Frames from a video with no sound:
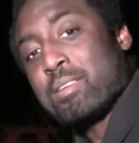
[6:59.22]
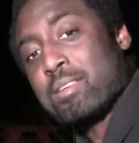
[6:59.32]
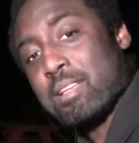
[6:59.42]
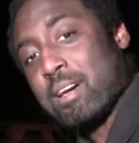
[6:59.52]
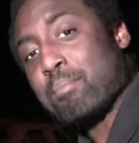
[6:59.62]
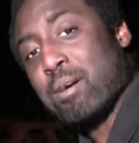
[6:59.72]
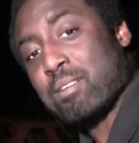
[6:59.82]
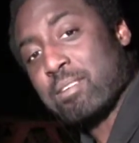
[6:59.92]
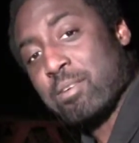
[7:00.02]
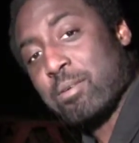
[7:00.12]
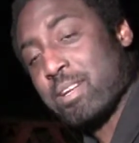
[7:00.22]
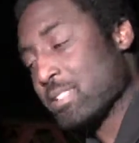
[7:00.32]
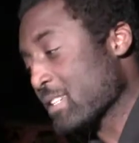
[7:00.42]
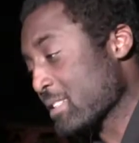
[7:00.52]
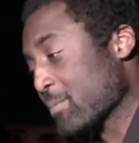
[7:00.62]
Now I'm about to go ahead
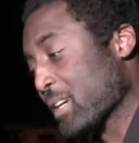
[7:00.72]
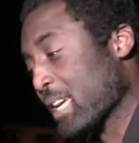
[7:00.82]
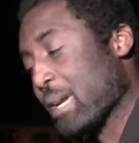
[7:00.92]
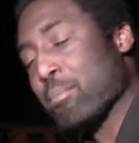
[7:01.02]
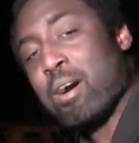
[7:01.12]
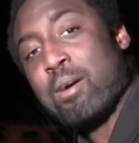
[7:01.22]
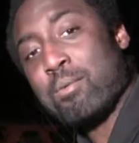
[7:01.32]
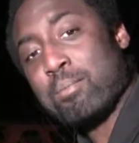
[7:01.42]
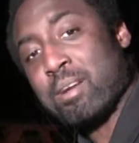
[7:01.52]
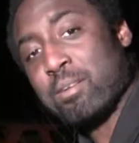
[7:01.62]
and test my cable out with my